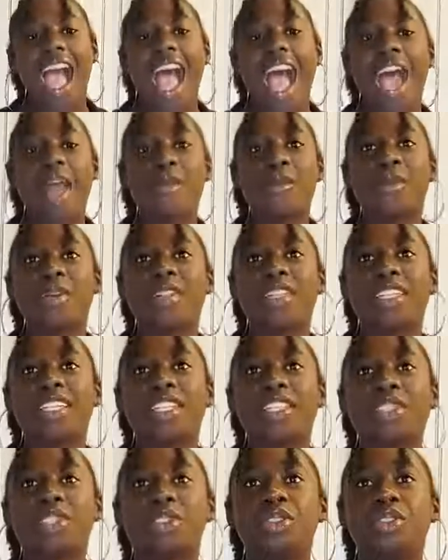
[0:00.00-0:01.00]
I really
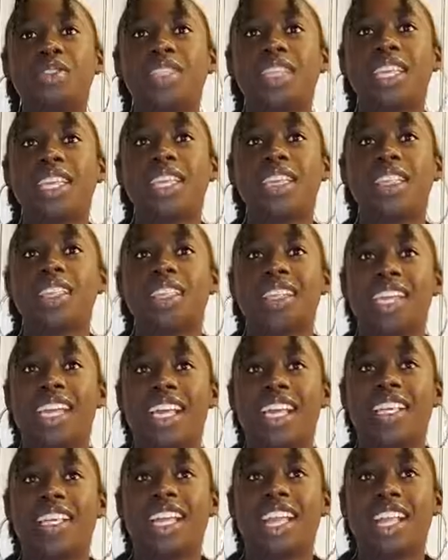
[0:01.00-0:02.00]
do think,
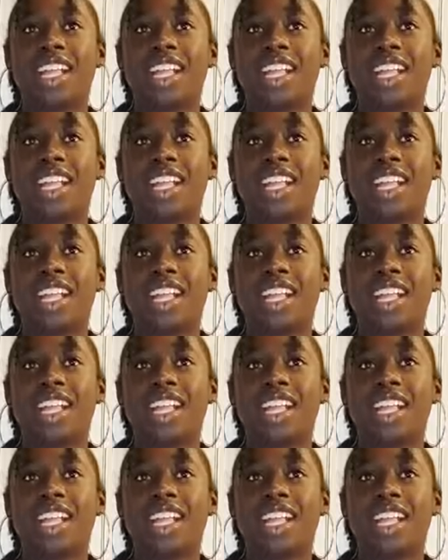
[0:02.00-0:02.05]
like,